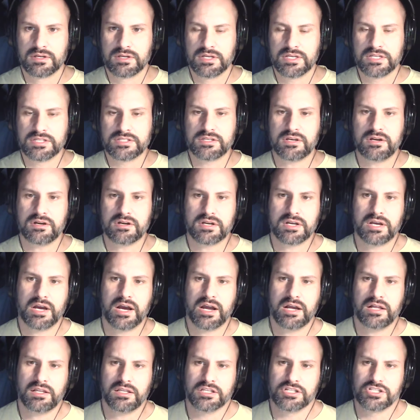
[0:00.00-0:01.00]
He saw
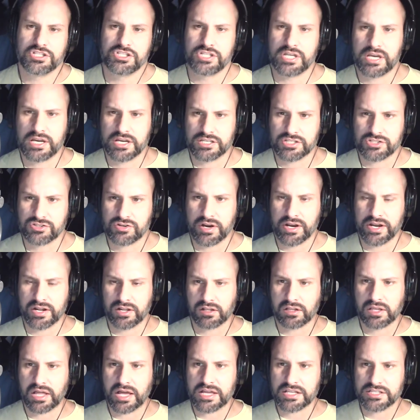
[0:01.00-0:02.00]
Kyle and Jess trading
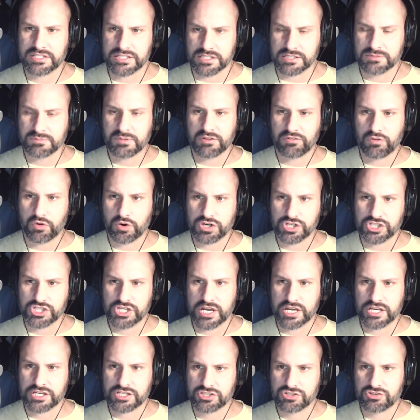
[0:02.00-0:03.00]
glances before
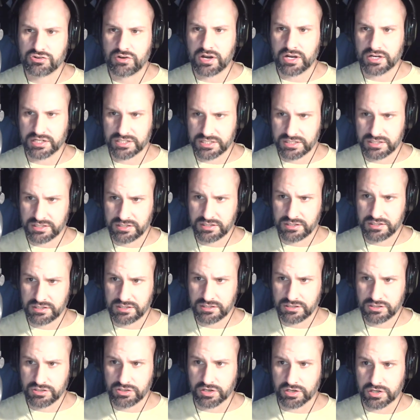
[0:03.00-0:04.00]
Jess shrugged,
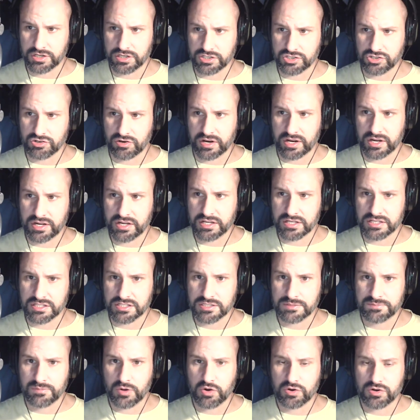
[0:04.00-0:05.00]
took a drink, and
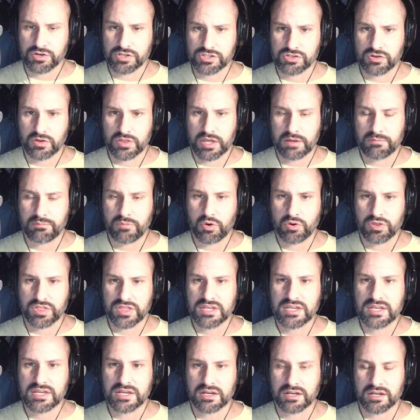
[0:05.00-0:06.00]
spoke so that both
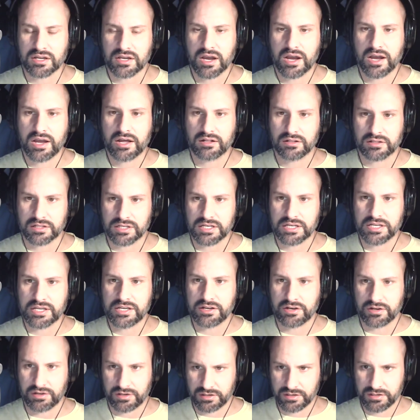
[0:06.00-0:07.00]
he and Kyle could
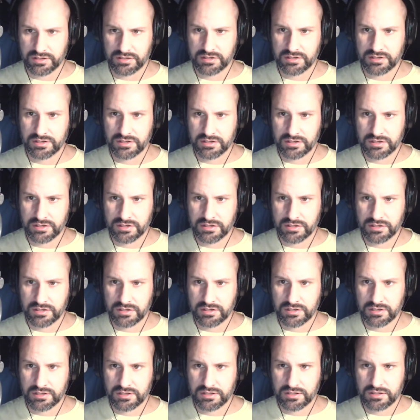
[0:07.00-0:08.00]
hear.
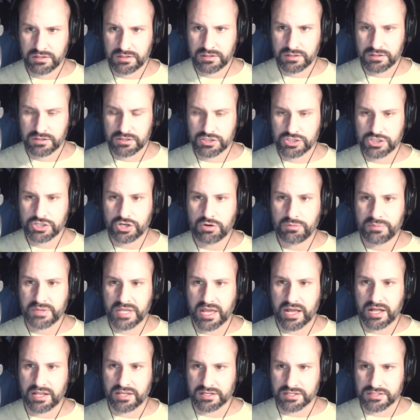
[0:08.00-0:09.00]
"Show
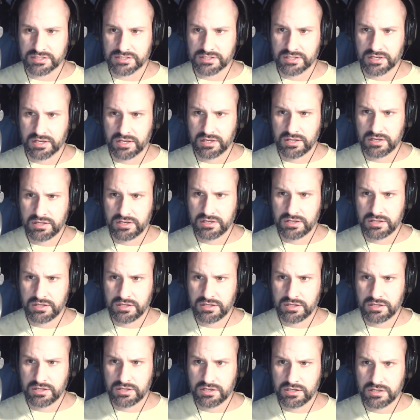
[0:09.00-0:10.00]
me, Alex.
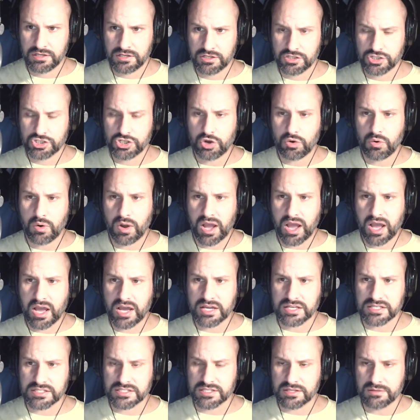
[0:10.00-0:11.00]
Show
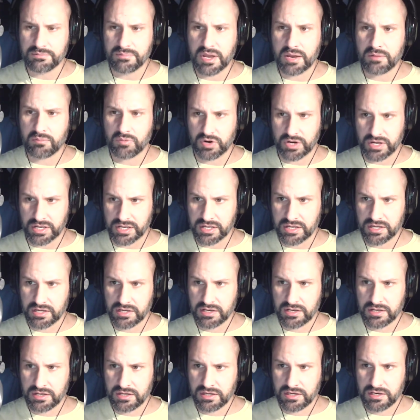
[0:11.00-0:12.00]
us the memory.
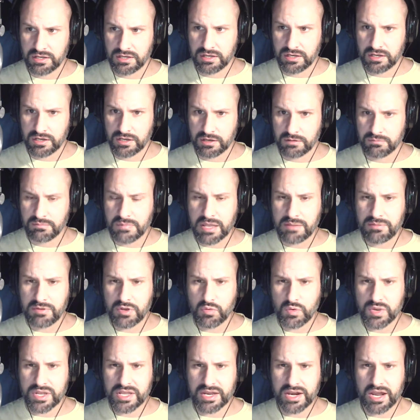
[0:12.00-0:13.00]
Maybe
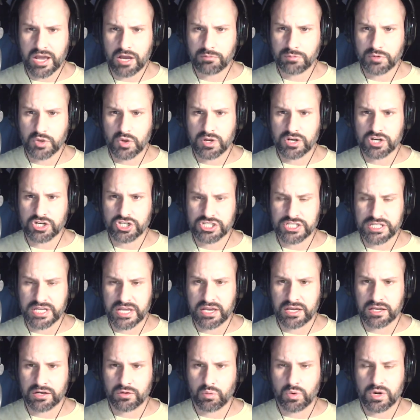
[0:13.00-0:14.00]
we can help you
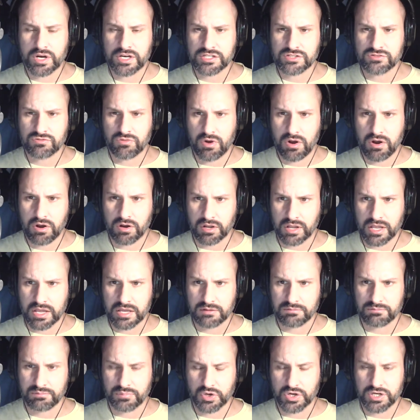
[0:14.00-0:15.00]
understand what is wrong
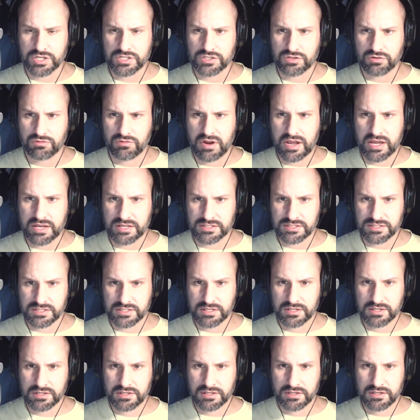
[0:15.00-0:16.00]
and put it to rest."